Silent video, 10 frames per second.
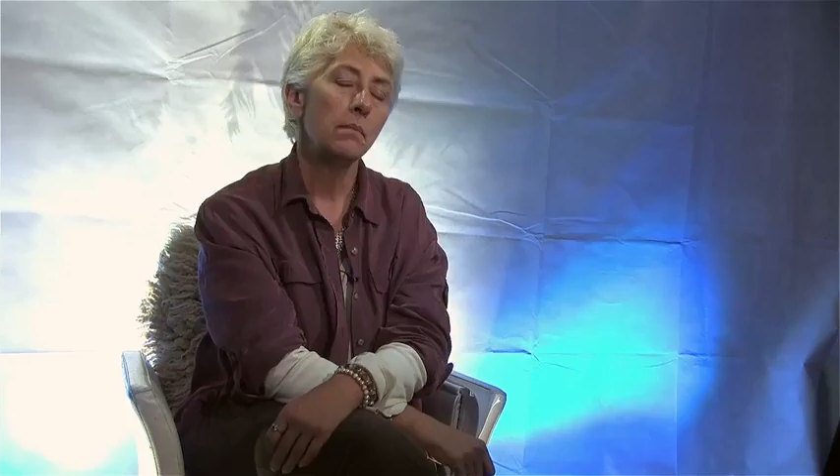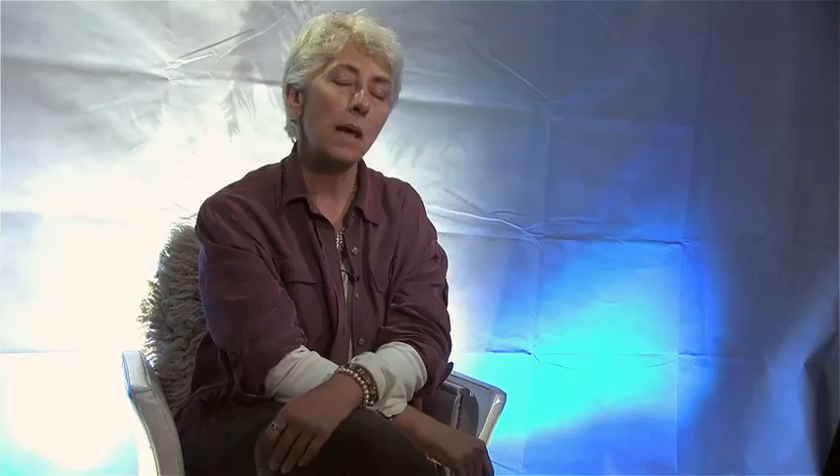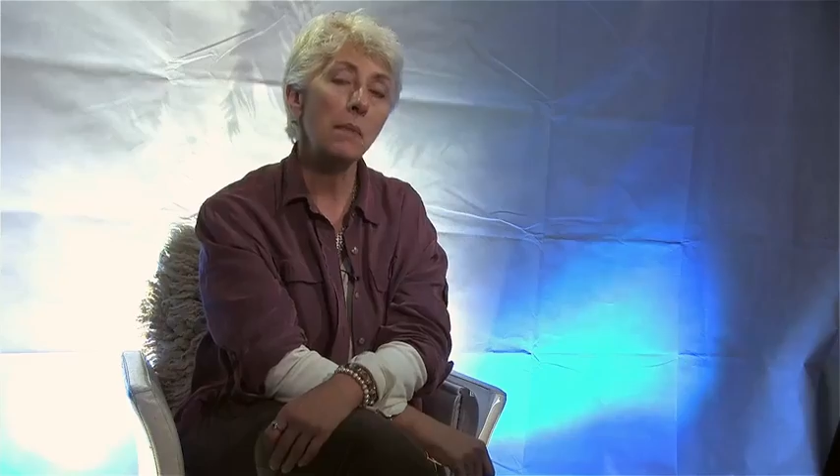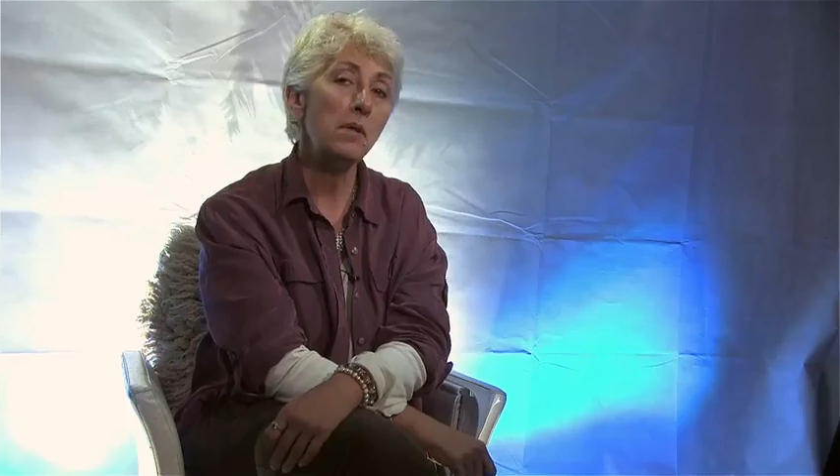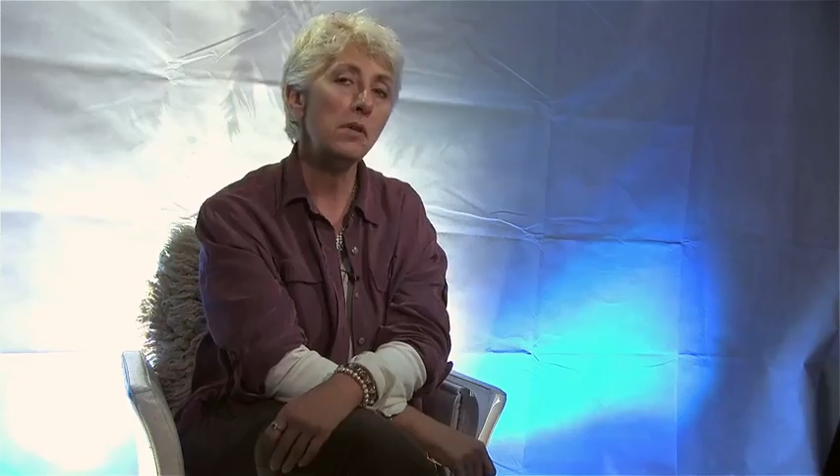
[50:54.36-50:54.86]

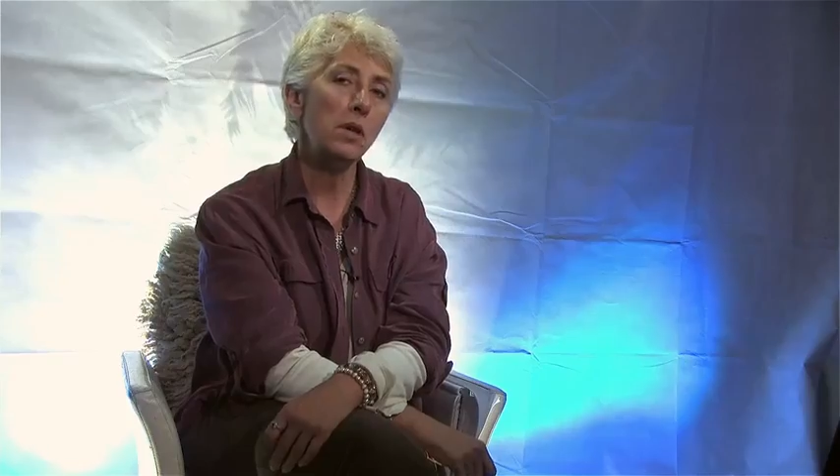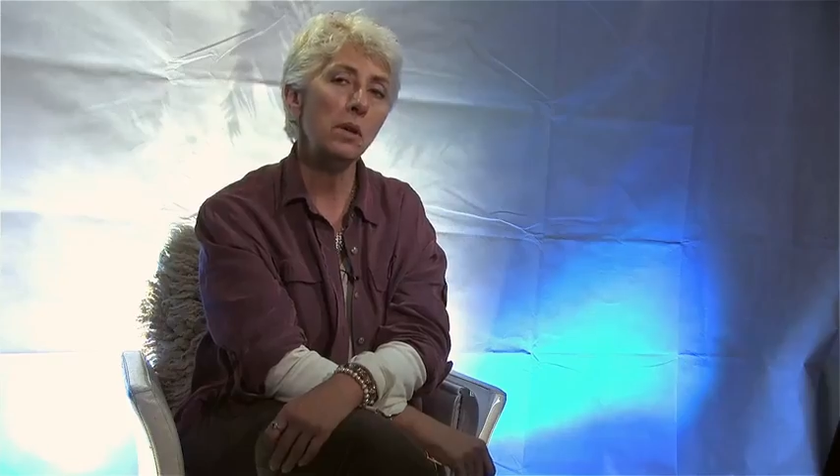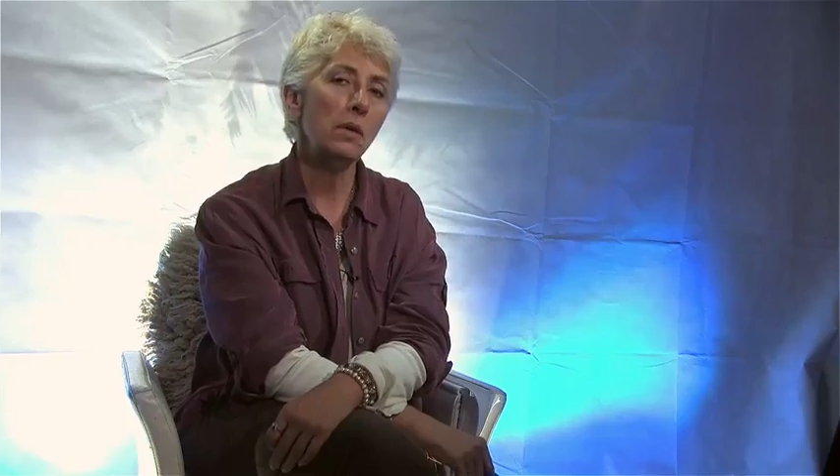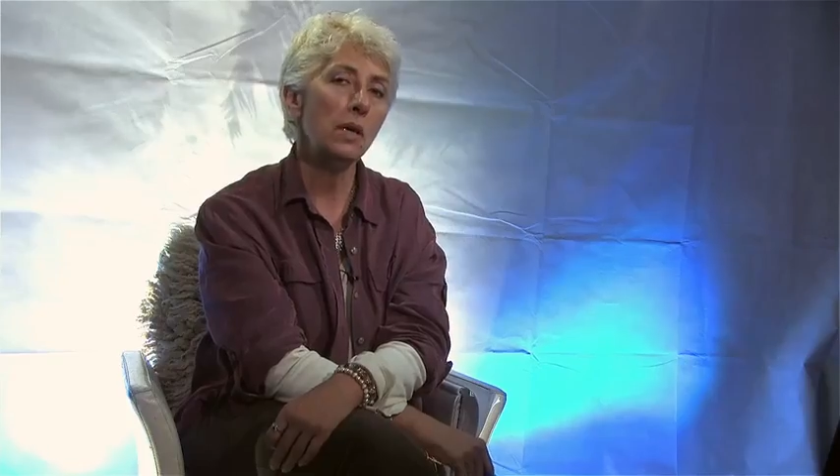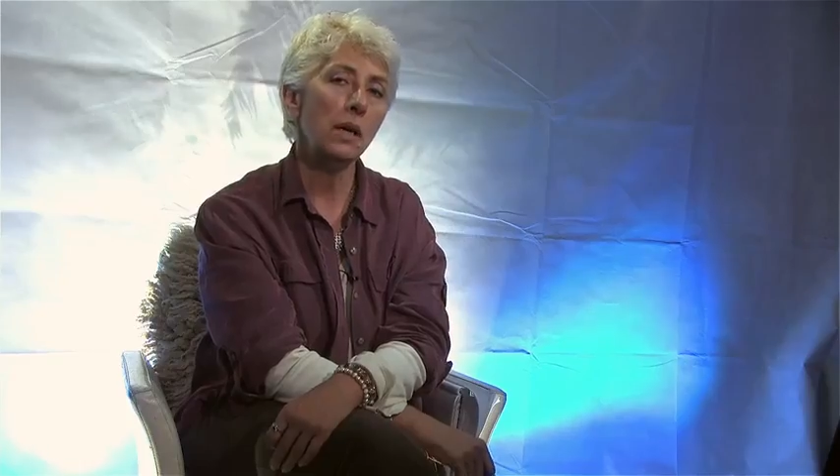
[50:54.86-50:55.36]
maybe the
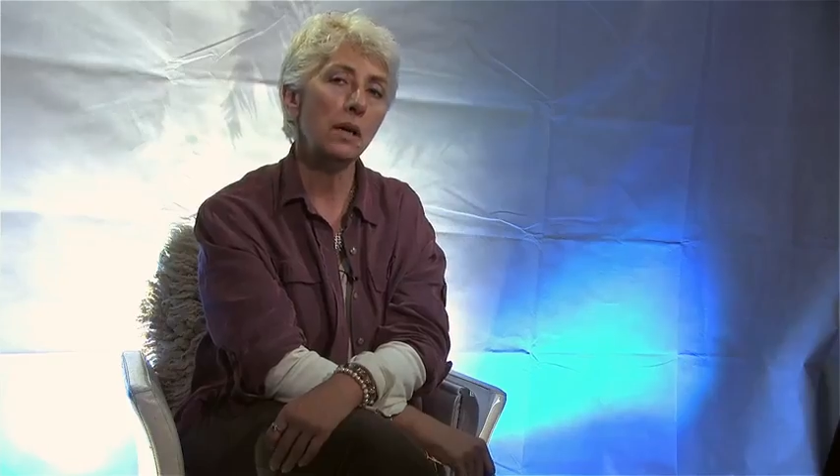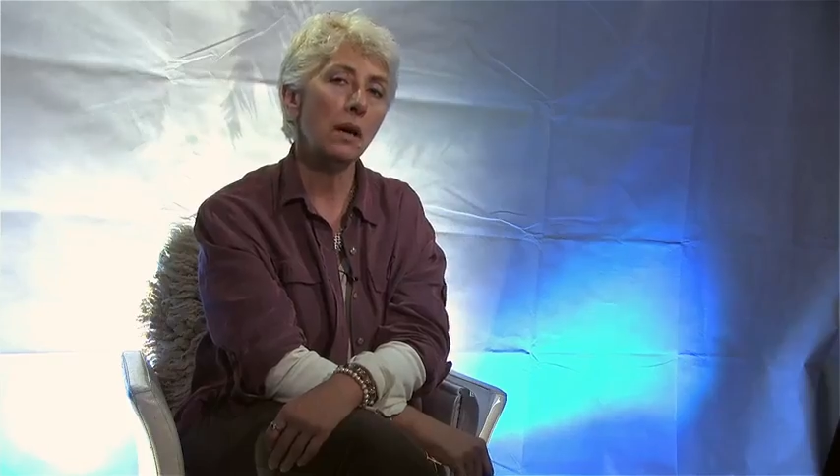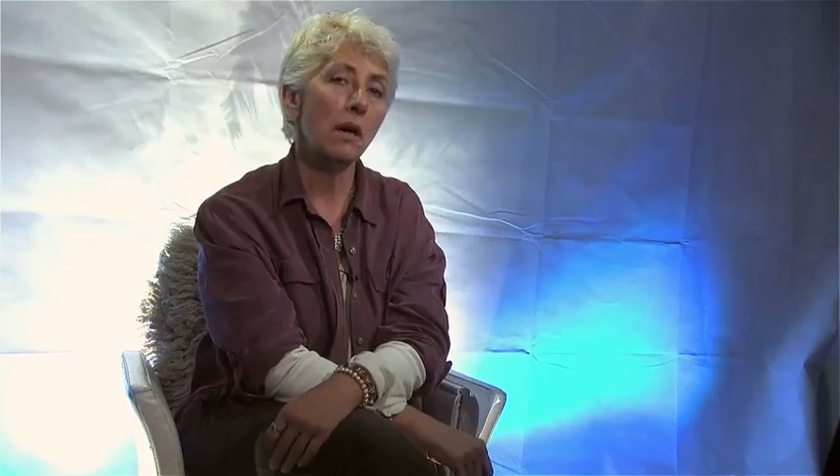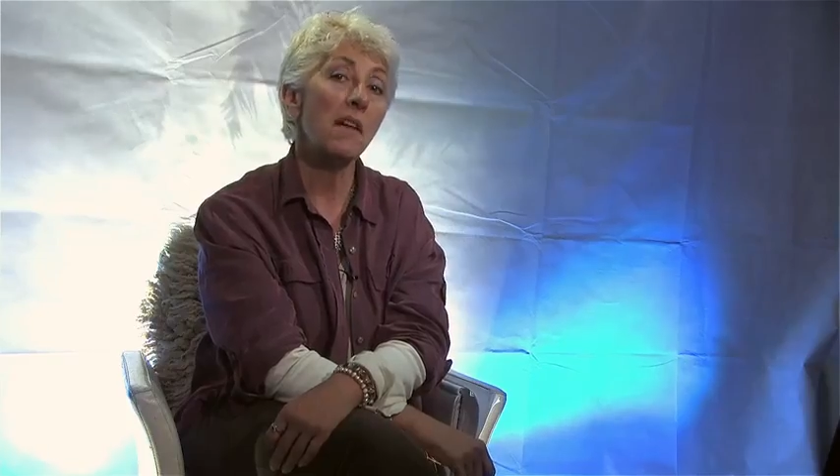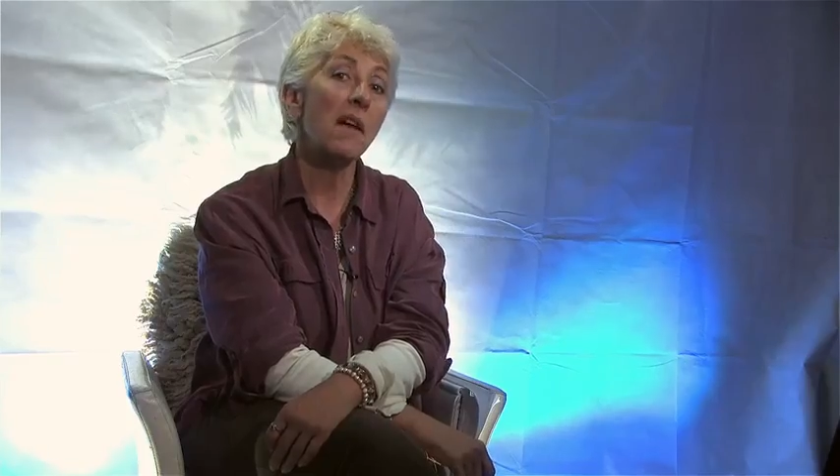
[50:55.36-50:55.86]
unity of